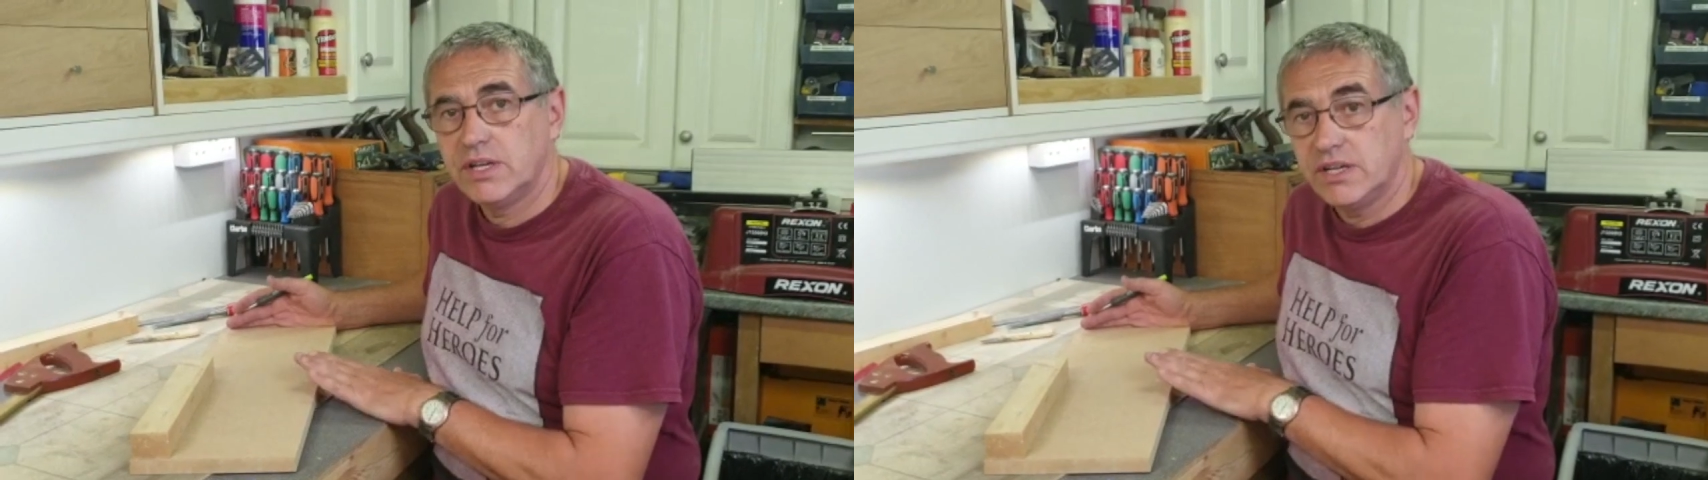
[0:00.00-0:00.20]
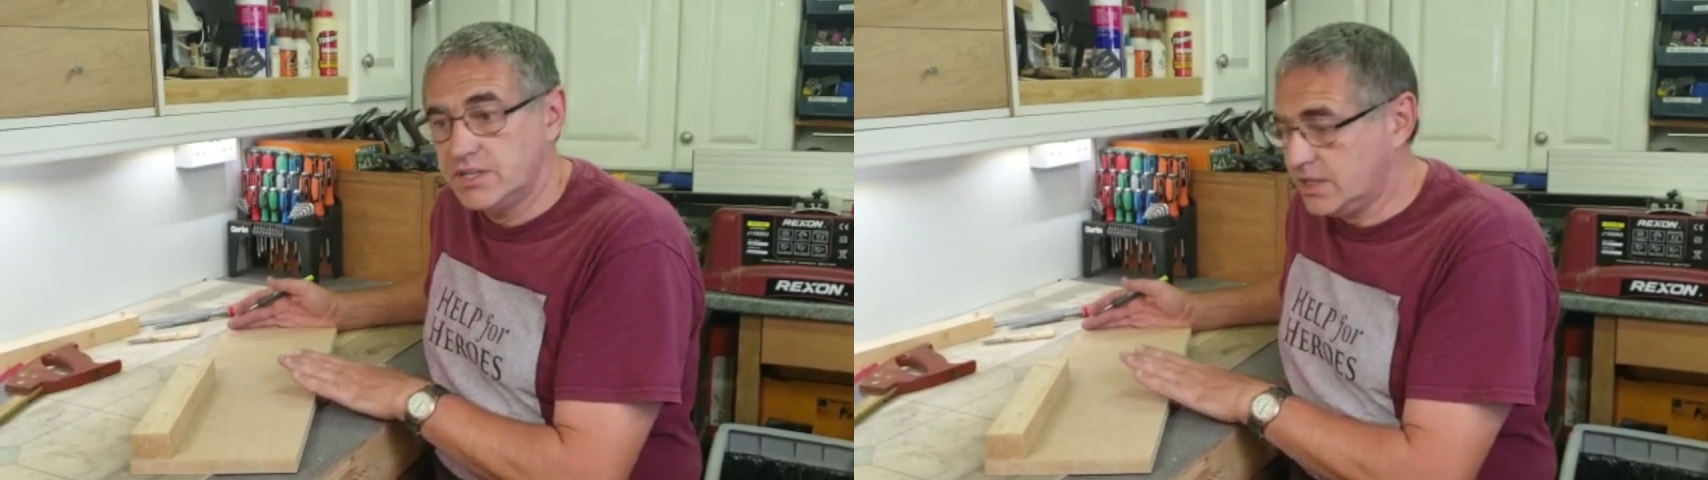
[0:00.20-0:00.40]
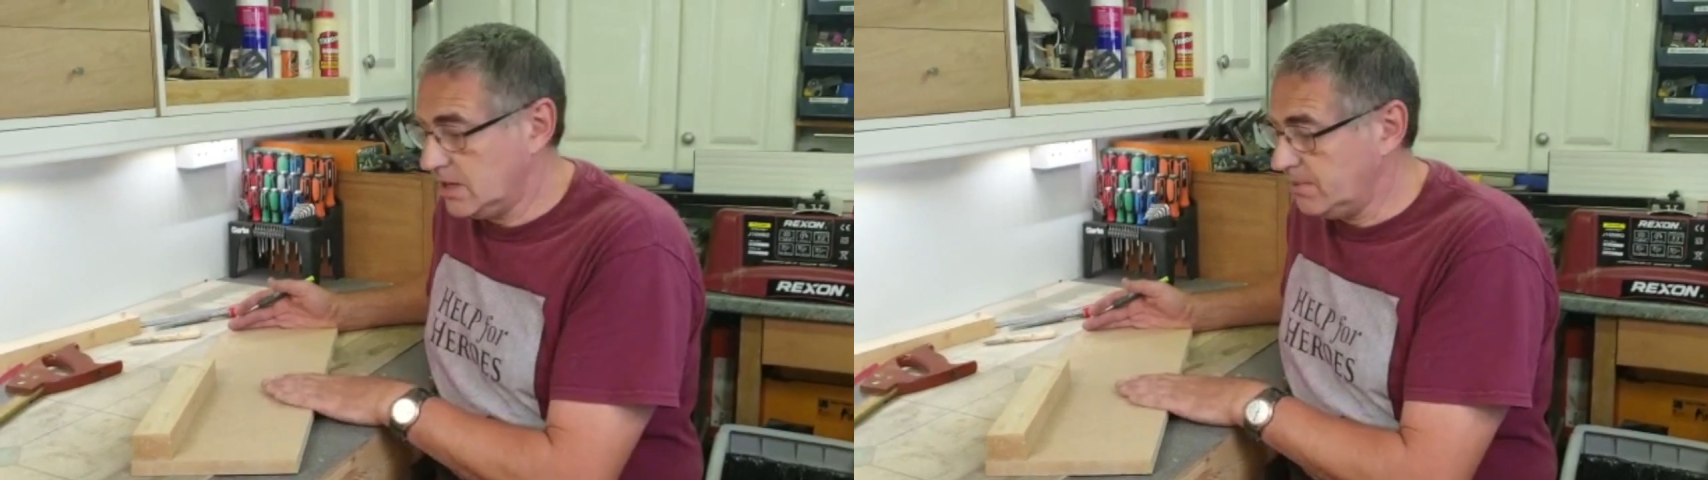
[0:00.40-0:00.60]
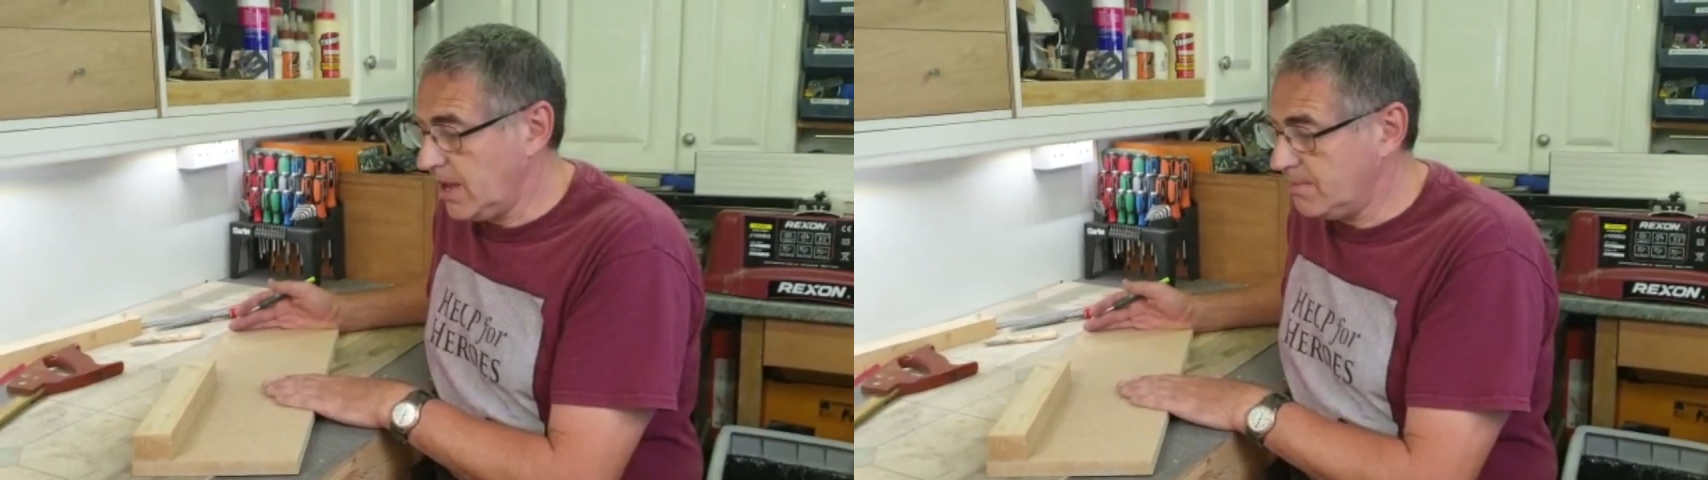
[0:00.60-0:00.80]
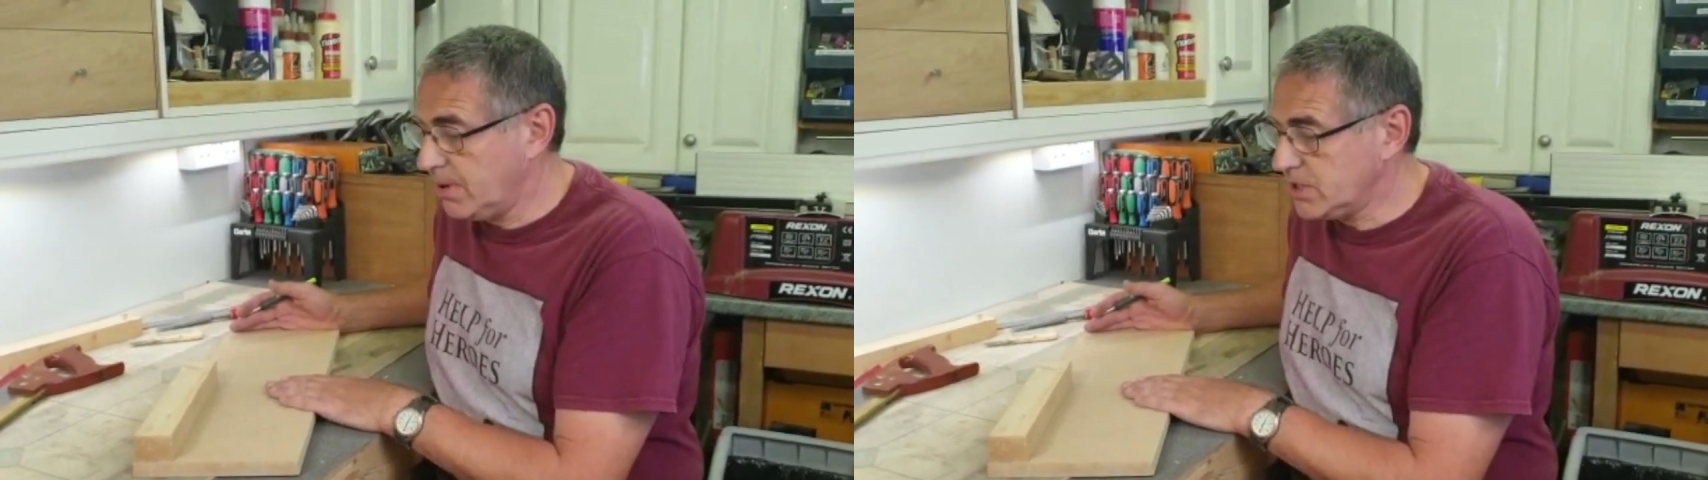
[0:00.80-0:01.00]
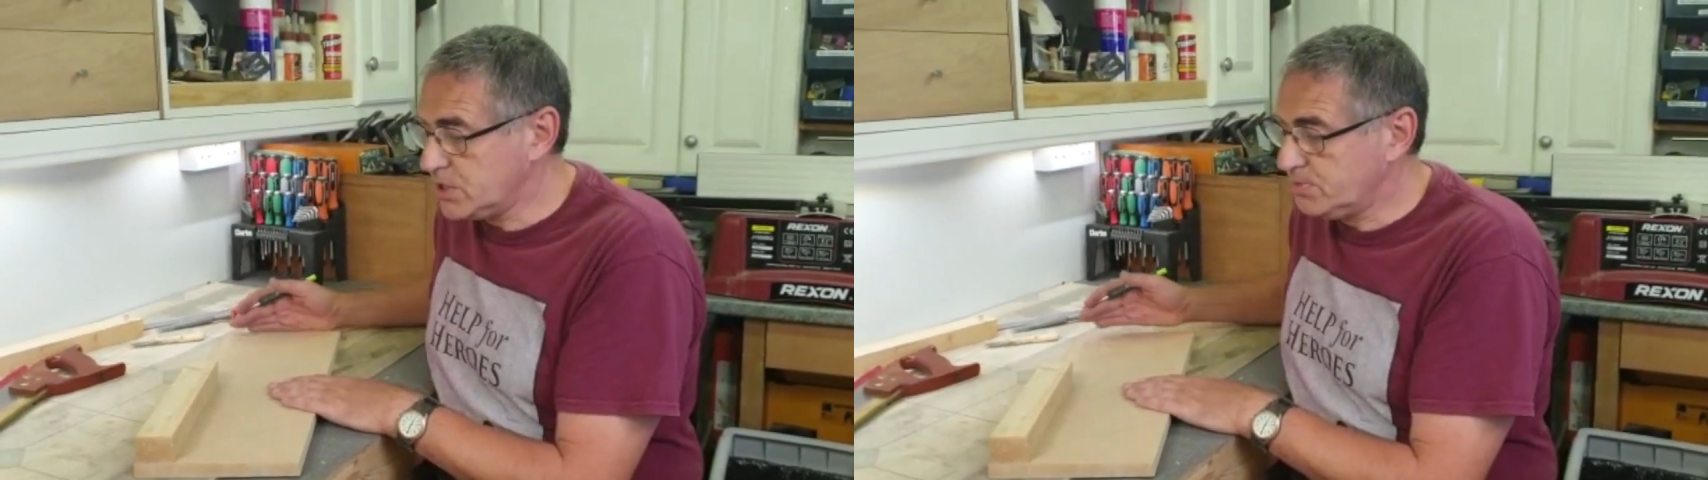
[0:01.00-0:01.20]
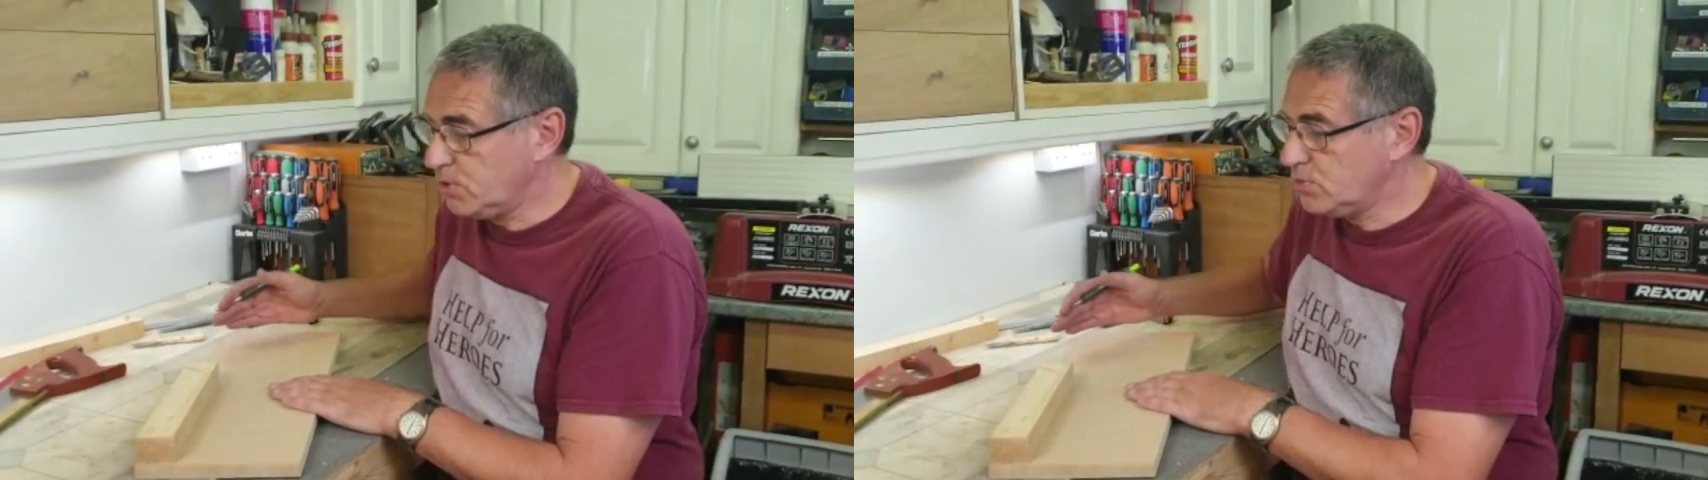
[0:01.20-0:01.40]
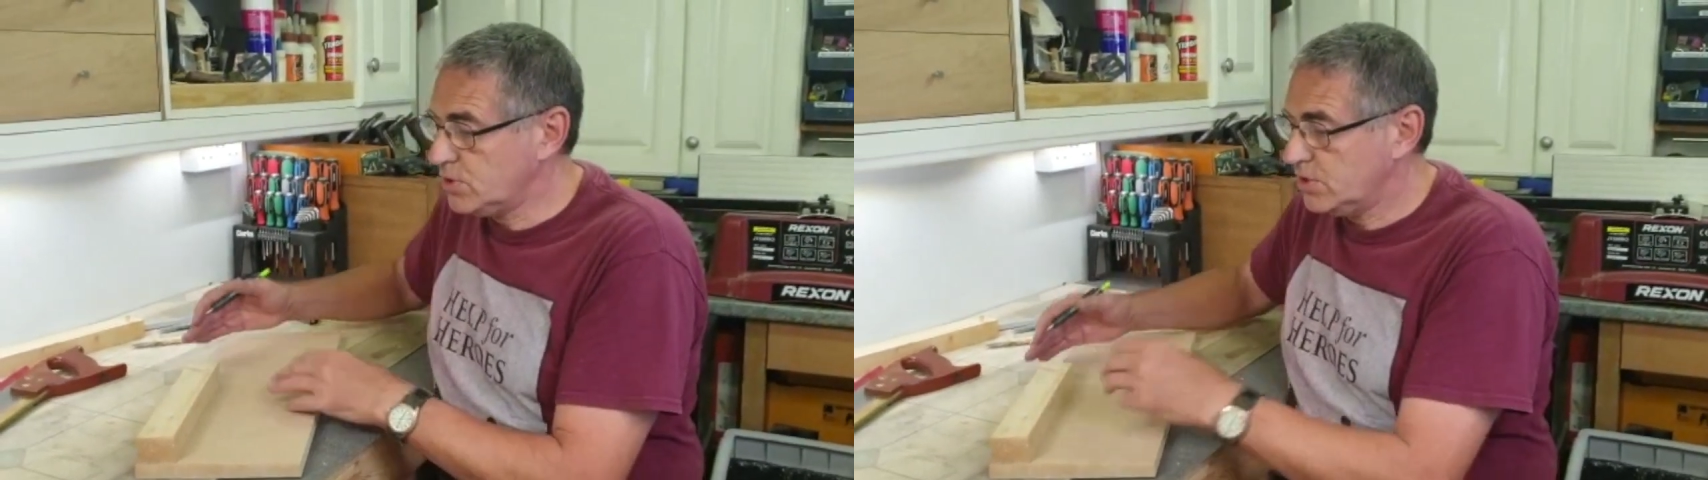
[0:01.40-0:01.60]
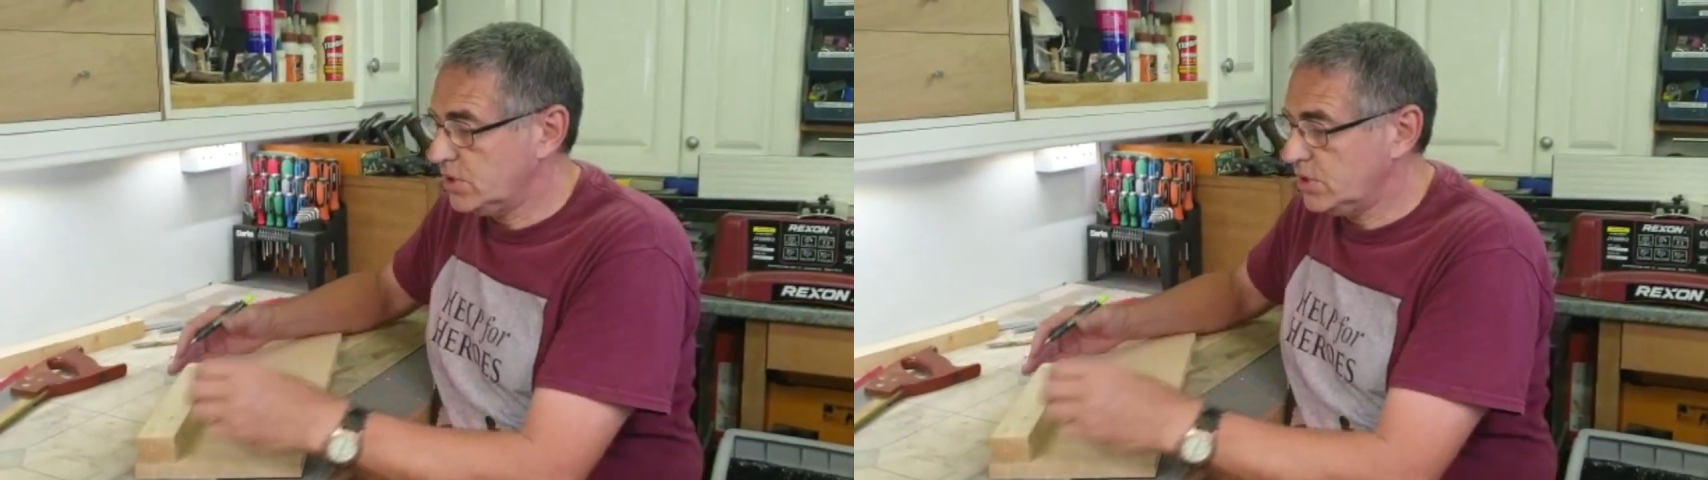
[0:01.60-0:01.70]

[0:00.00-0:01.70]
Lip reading: is going to be our base board,